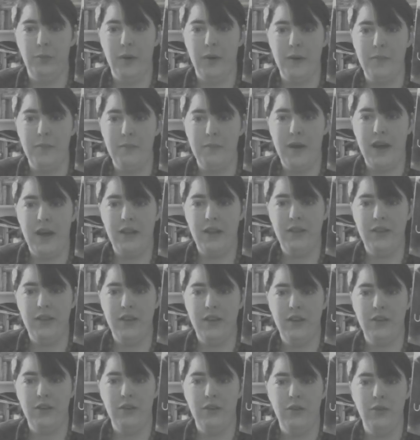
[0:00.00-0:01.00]
by Beth
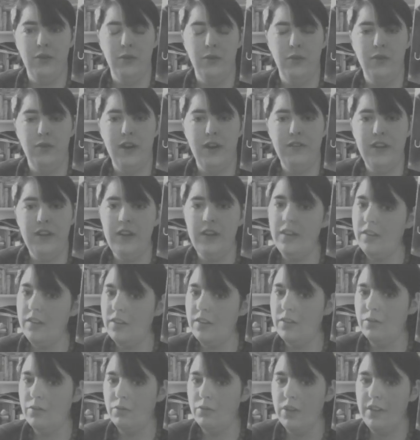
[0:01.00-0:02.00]
Revis,
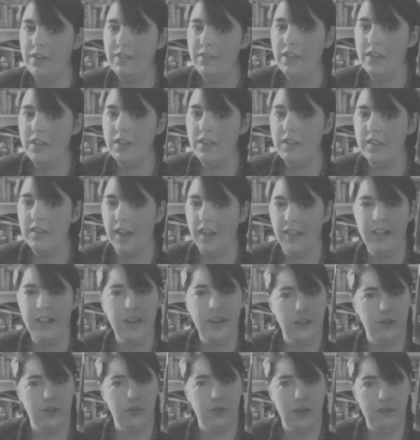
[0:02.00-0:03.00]
I think
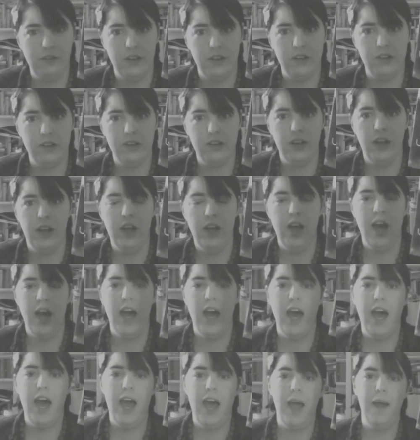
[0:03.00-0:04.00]
it's Revis.
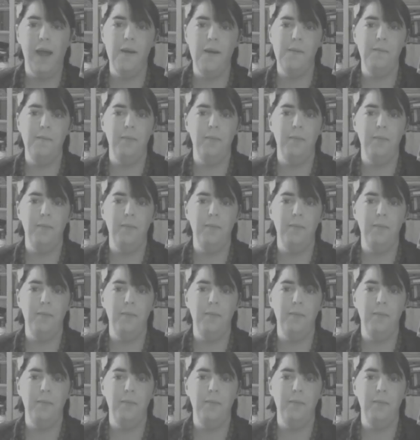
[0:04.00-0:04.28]
It